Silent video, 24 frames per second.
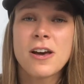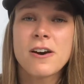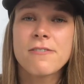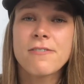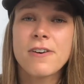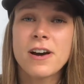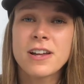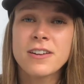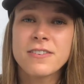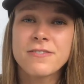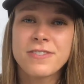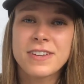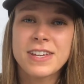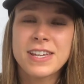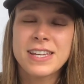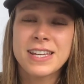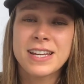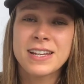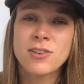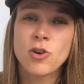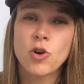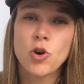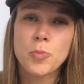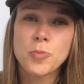find
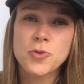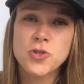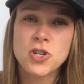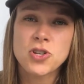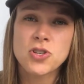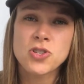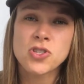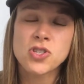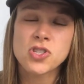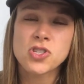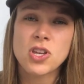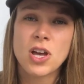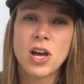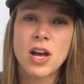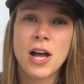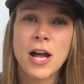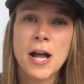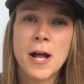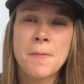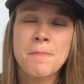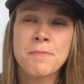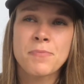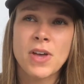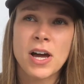vegan options.
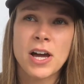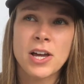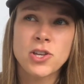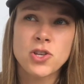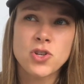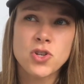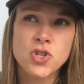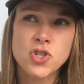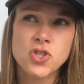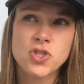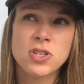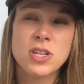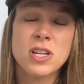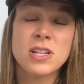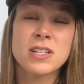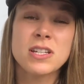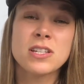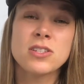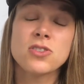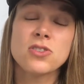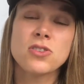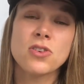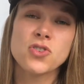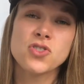I used to get
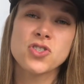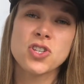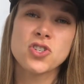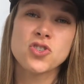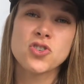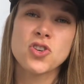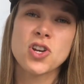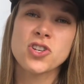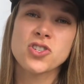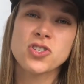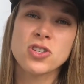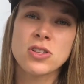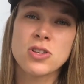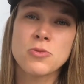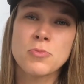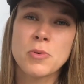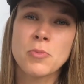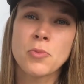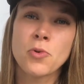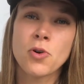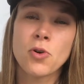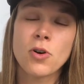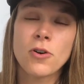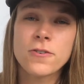into those situations a little
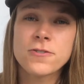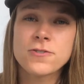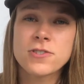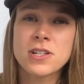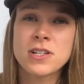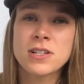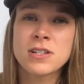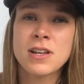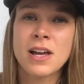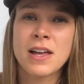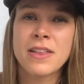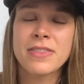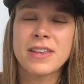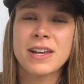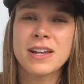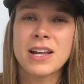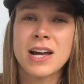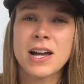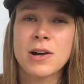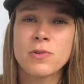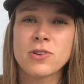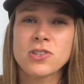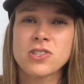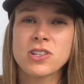bit more often, and then
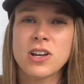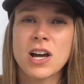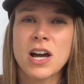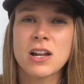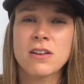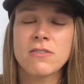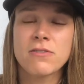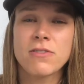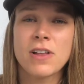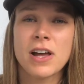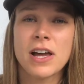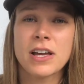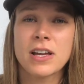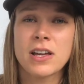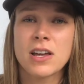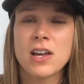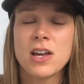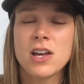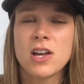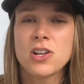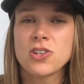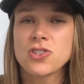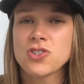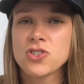I was kind of like
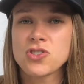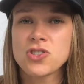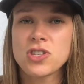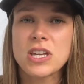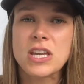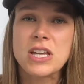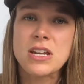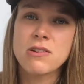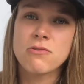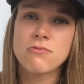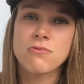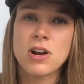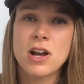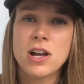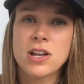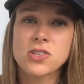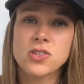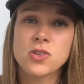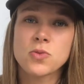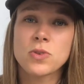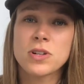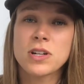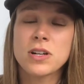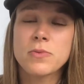just eating
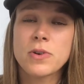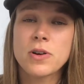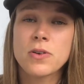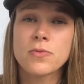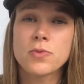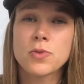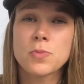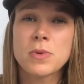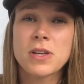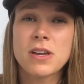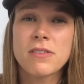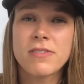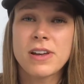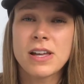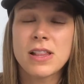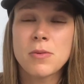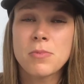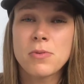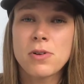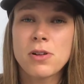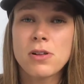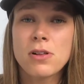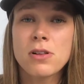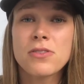rice or whatever would be
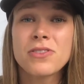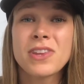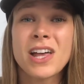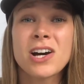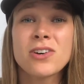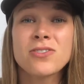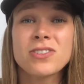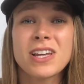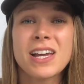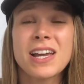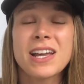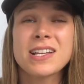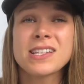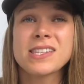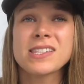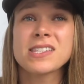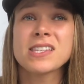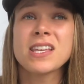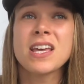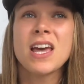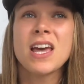available. Nowadays,